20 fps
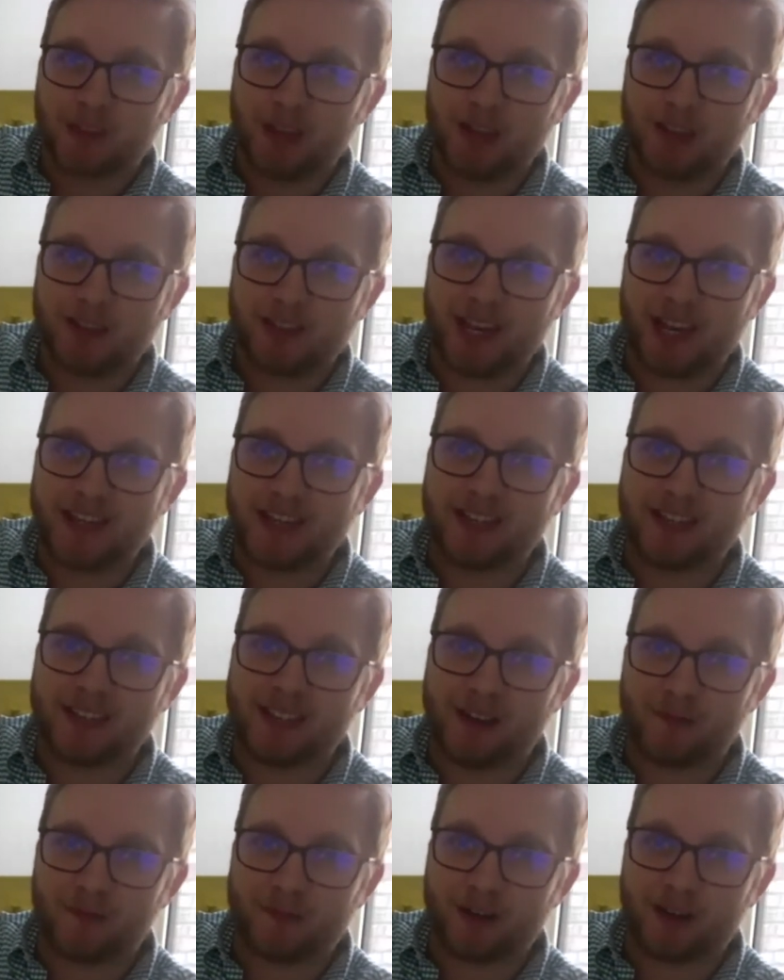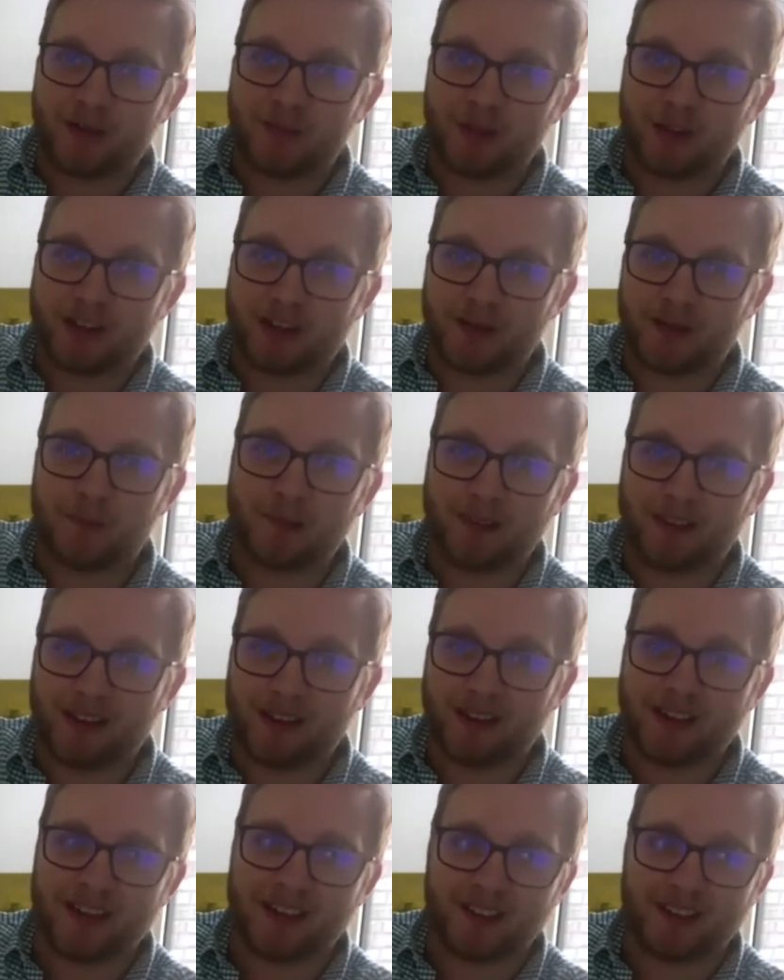taking that framework and
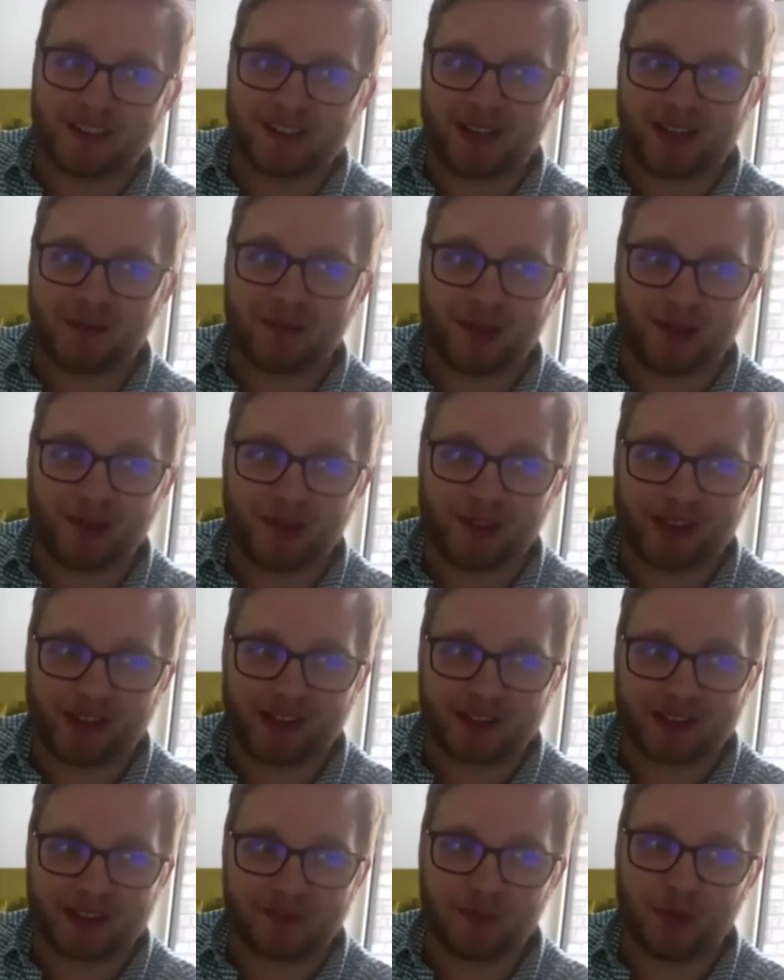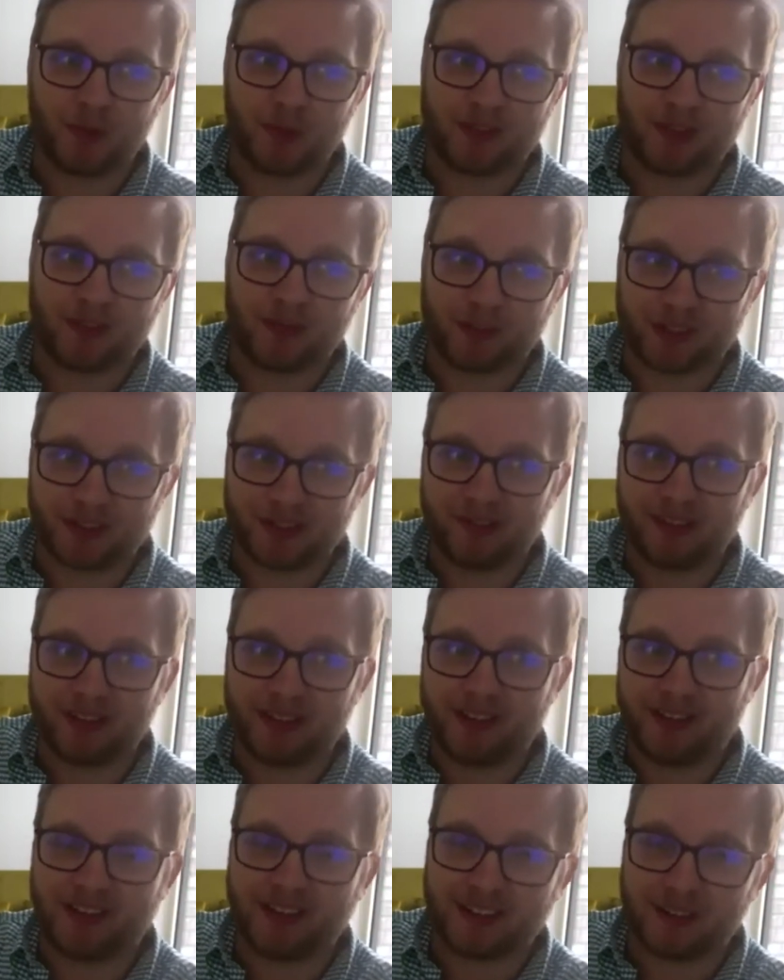applying it in the same context more difficult
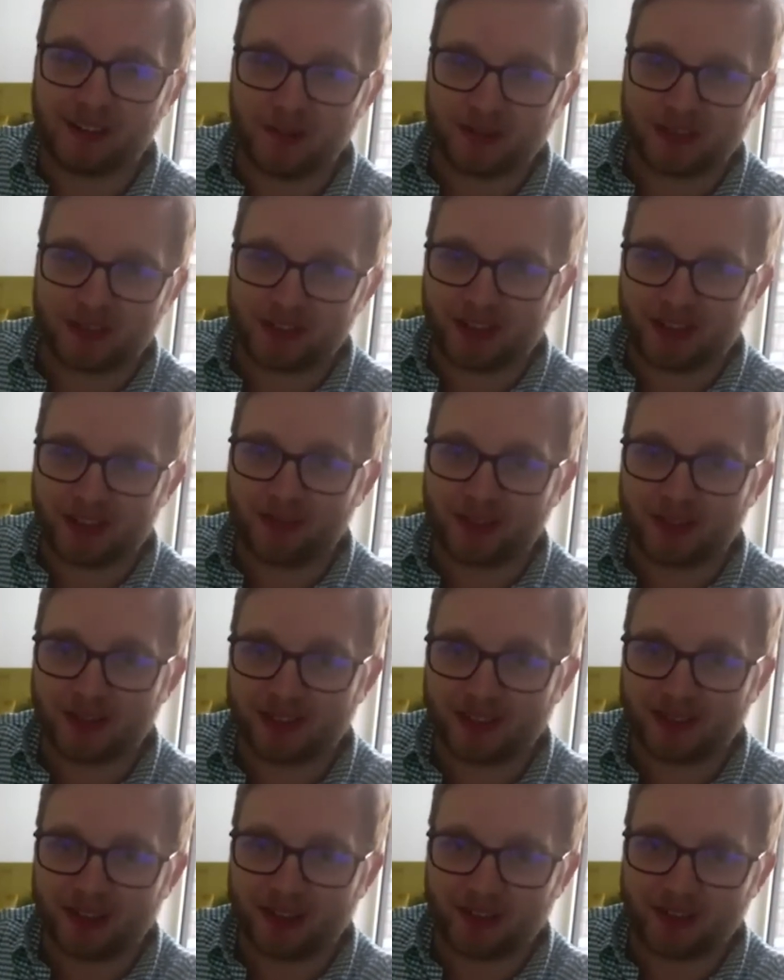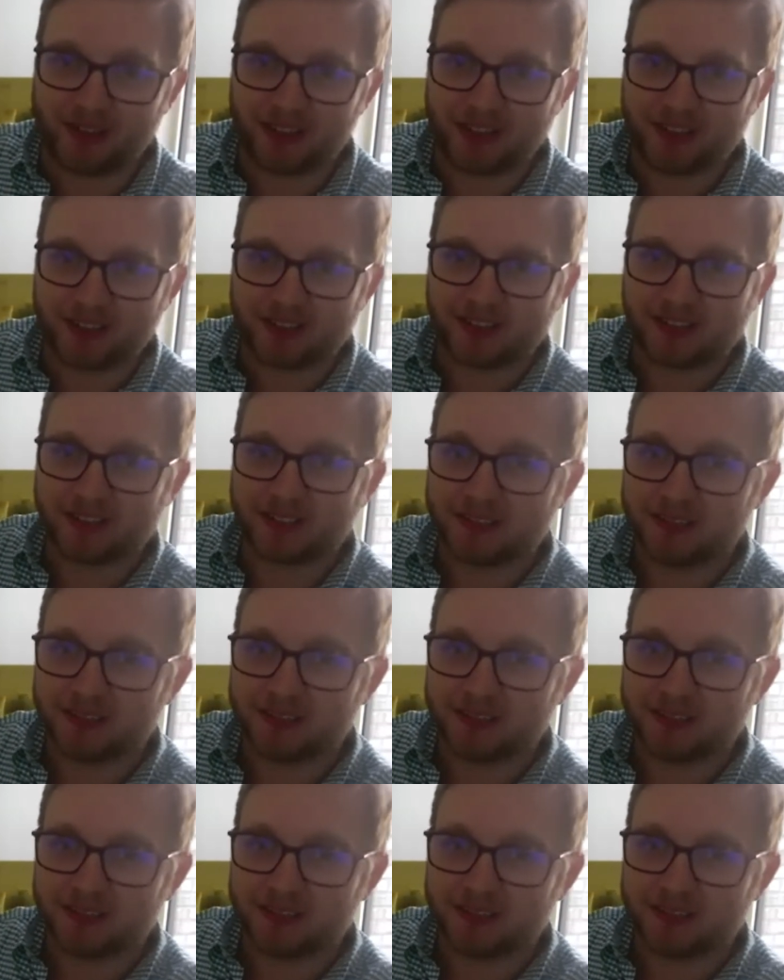in an inclusion and diversity context?